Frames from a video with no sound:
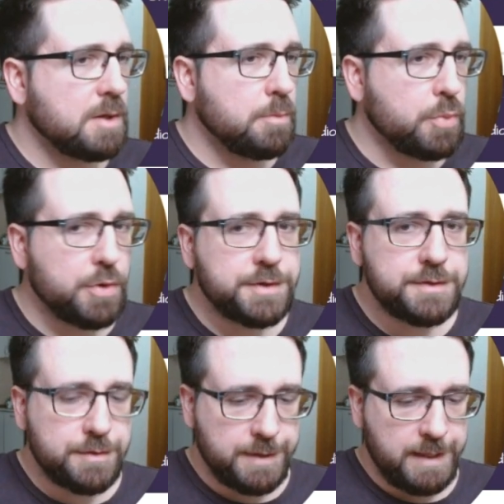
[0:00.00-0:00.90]

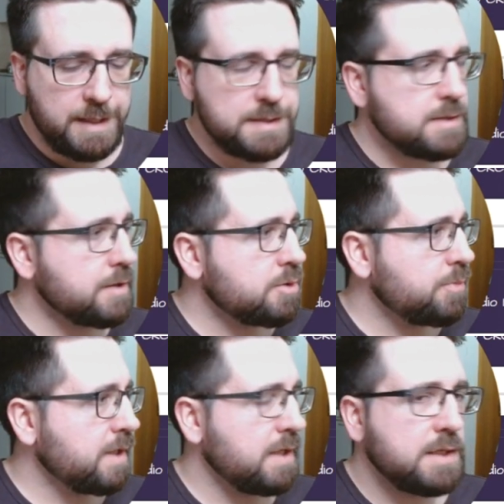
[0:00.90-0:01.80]
border is going to
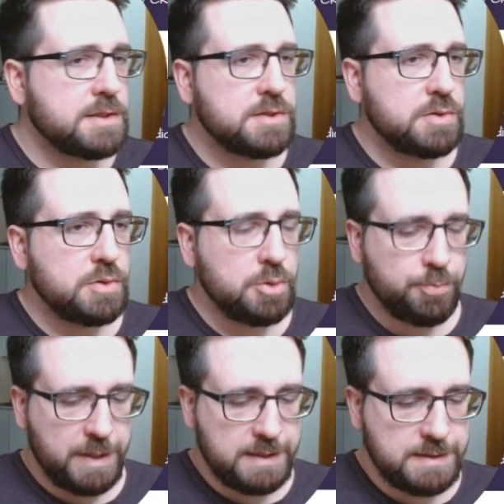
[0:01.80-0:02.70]
be
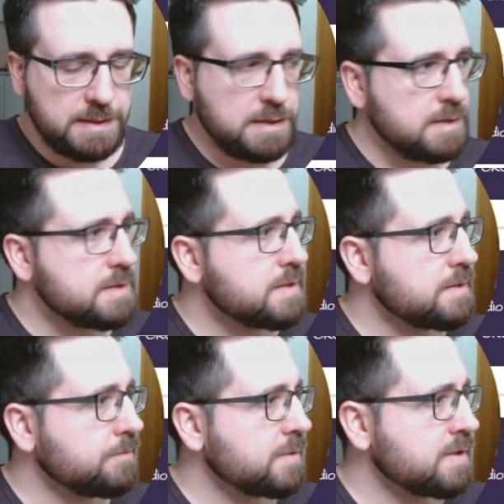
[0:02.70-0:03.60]
2
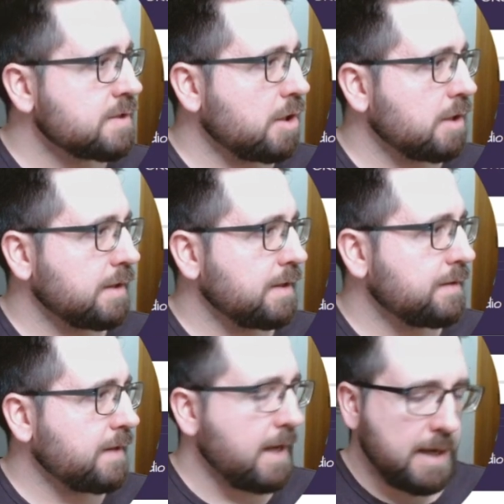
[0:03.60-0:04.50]
pixels
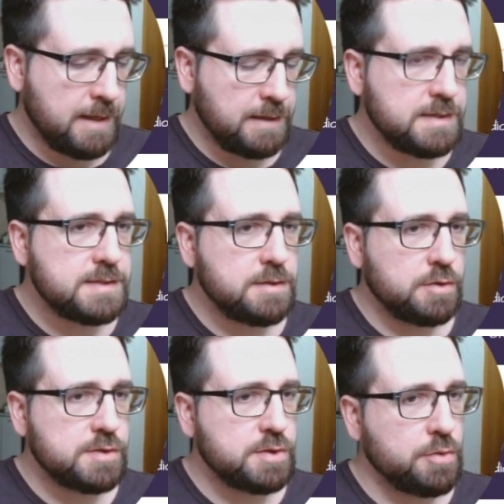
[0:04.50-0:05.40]
solid, and it's
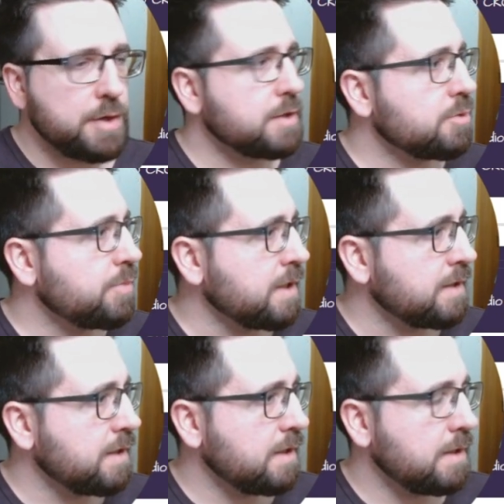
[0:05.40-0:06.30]
also going to
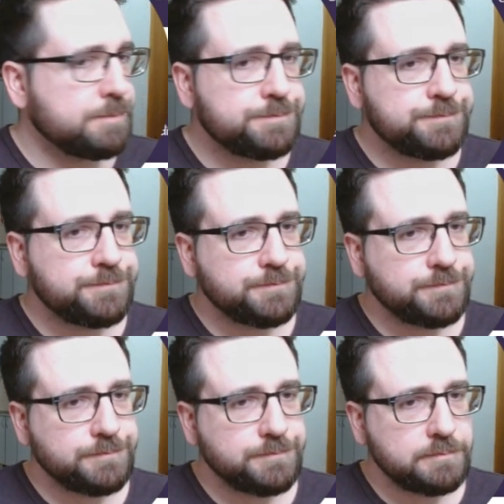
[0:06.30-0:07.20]
be
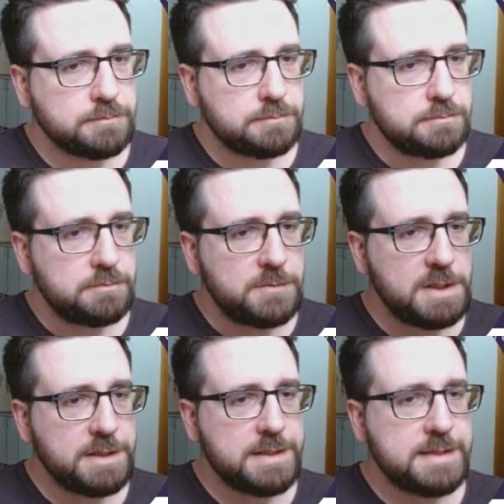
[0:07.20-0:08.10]

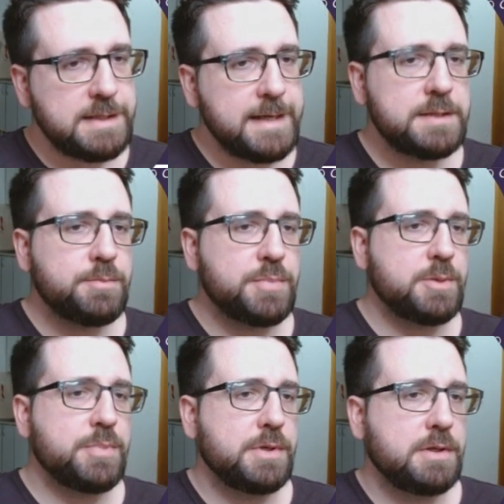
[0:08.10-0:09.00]
the slight
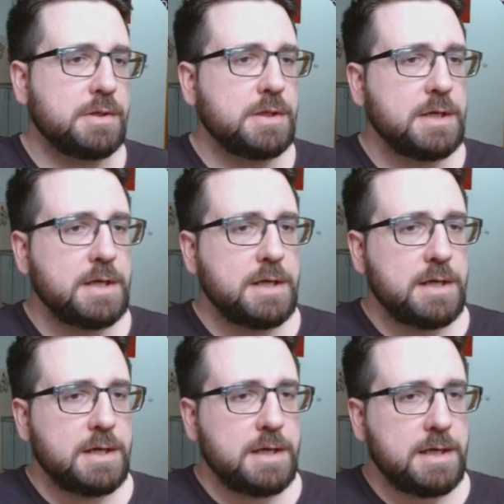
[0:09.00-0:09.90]
purple,
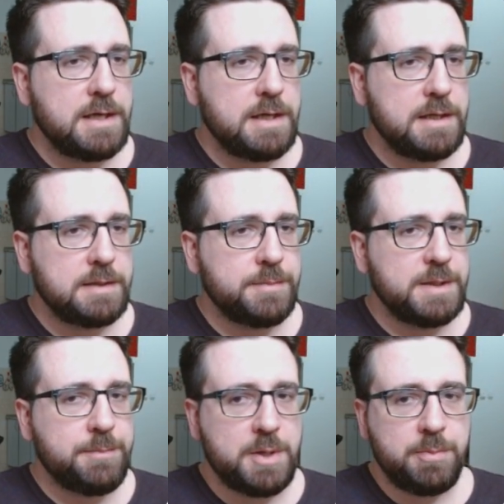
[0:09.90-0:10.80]

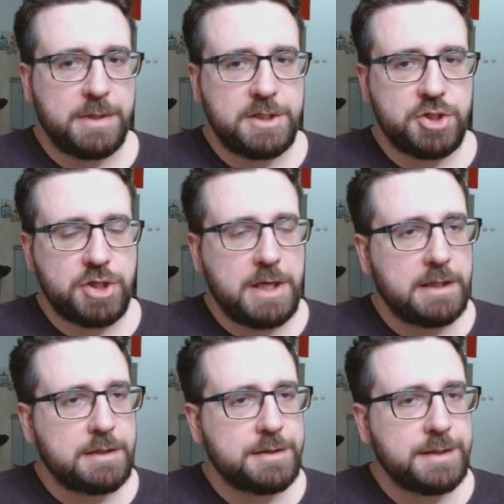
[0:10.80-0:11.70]
the purplish
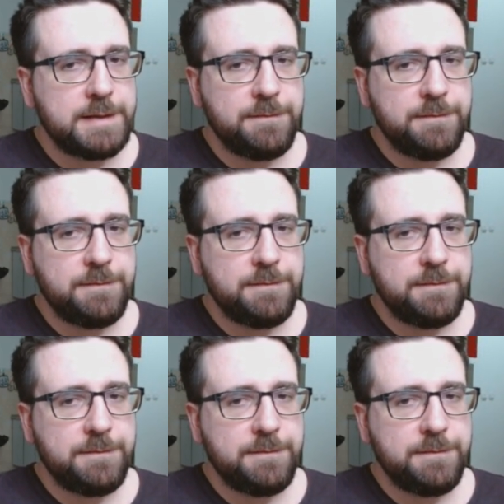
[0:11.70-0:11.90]
color that I